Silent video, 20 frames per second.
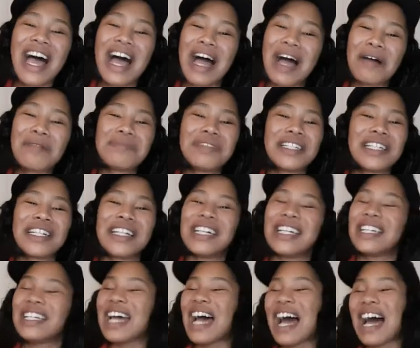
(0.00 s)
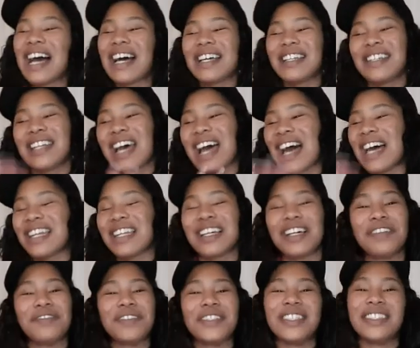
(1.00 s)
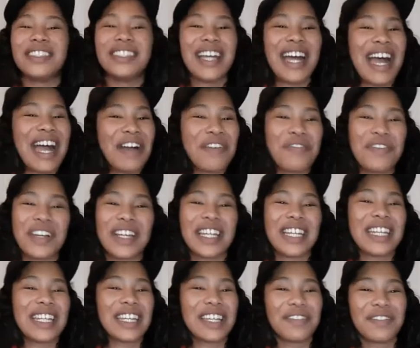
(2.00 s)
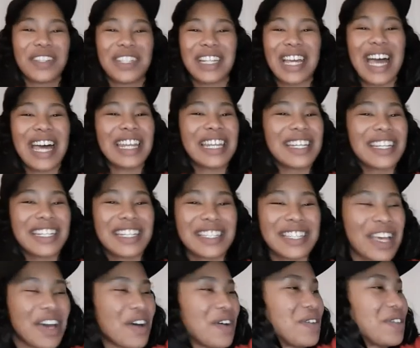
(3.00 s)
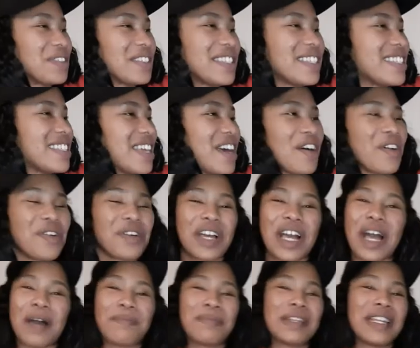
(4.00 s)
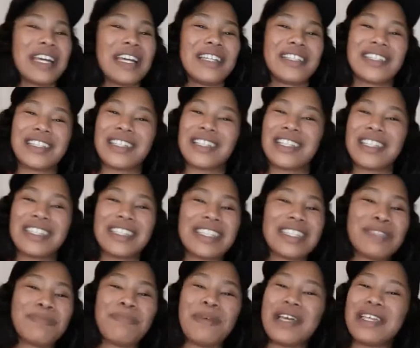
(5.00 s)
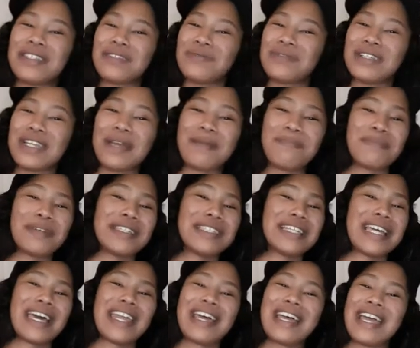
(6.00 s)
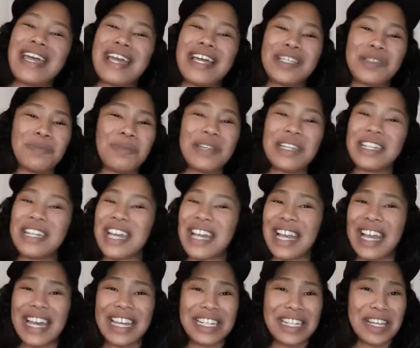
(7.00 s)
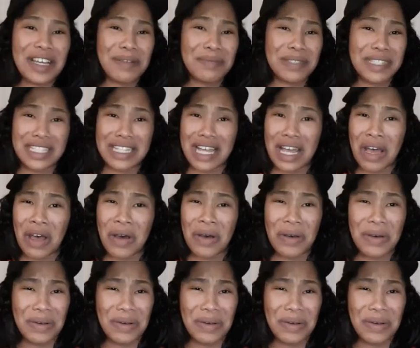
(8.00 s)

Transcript: I'm done. I, I love it. I fucking love it. I love this whole this whole compilation because especially when that bitch got her ass beat that goddamn stuff.